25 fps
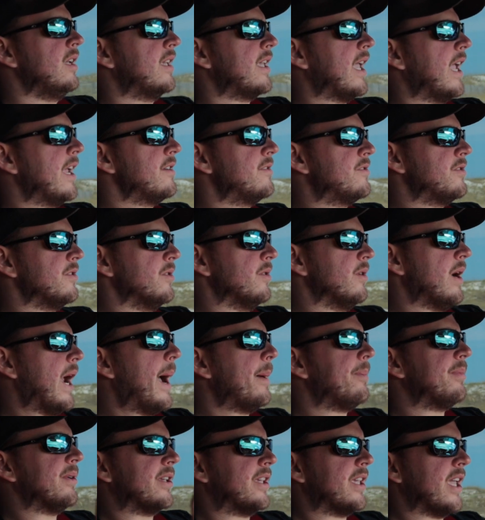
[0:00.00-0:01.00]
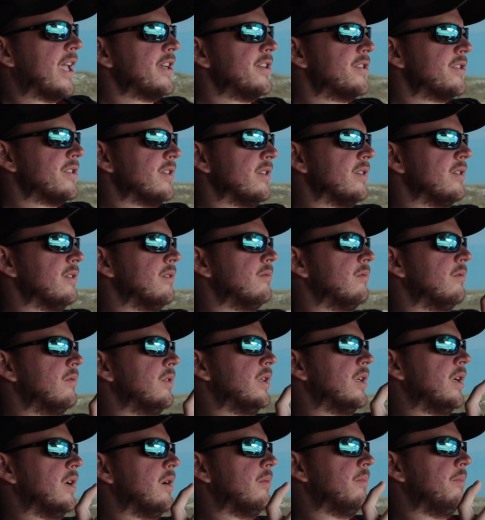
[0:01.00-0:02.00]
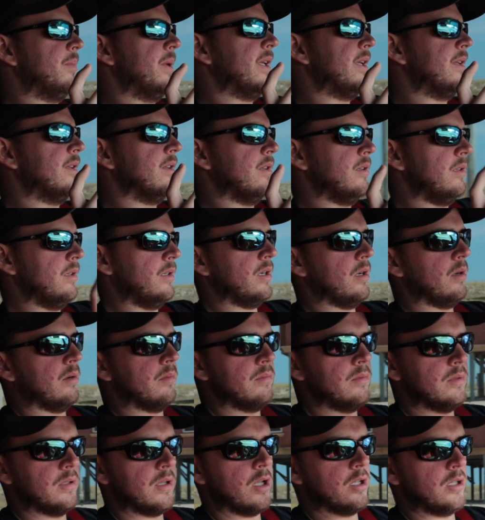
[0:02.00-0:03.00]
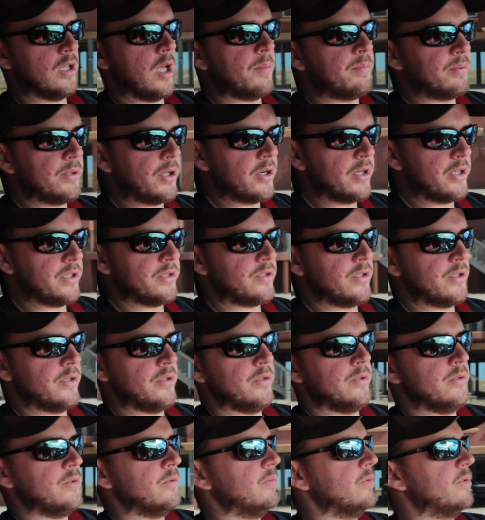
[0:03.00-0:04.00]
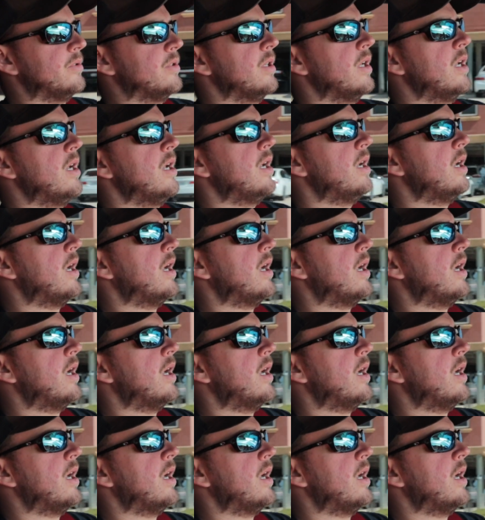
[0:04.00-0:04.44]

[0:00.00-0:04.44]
Ktuner application, you know, being, you know, uploading tunes,